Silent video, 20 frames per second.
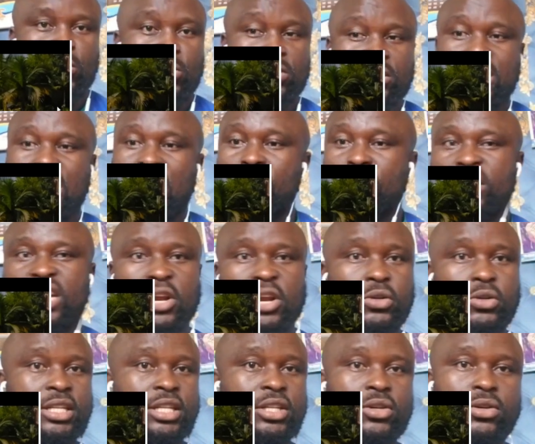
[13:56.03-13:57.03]
what Cal Denero
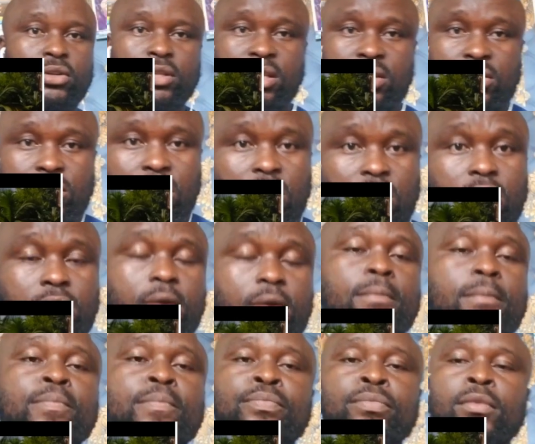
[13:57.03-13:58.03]
did on this song.
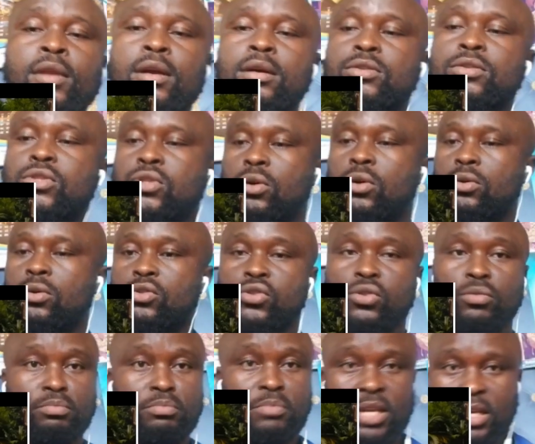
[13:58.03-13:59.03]
So
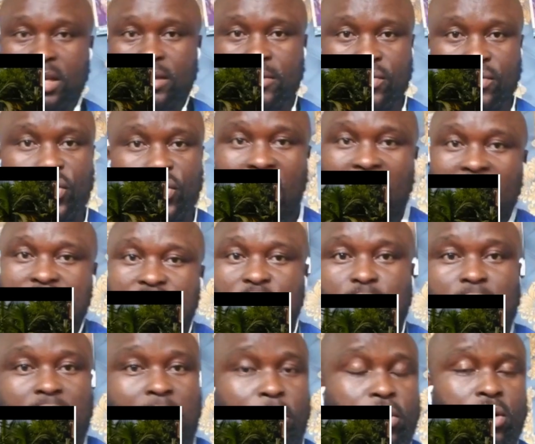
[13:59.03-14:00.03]
to me, if you ask
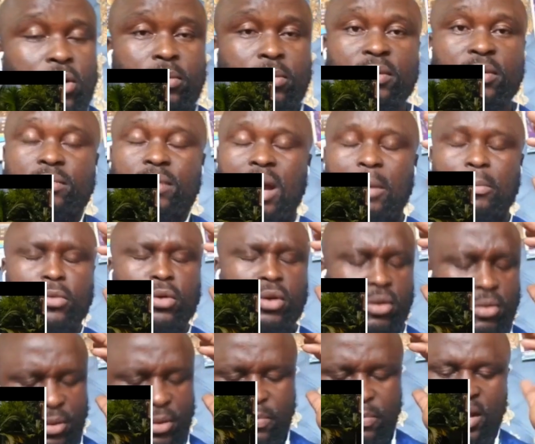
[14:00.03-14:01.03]
me, I'm going
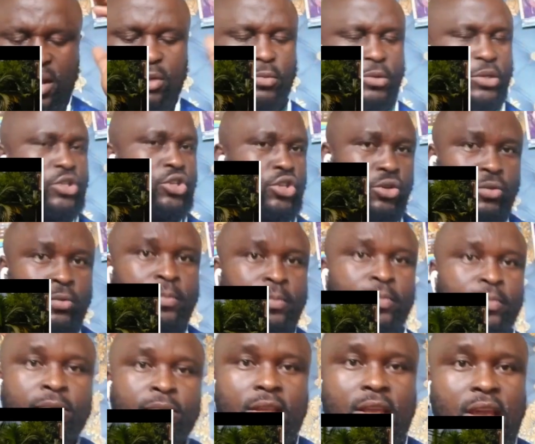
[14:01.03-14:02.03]
to be playing with you.
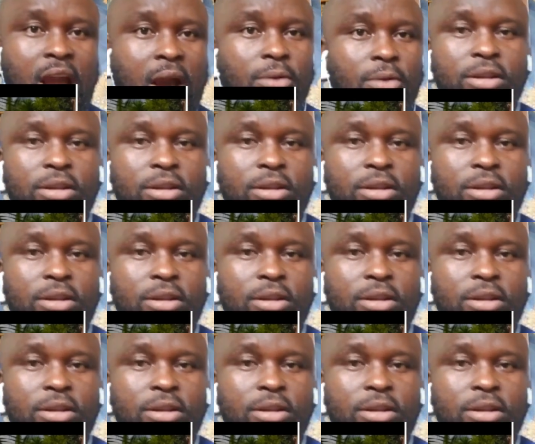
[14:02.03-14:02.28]
Cal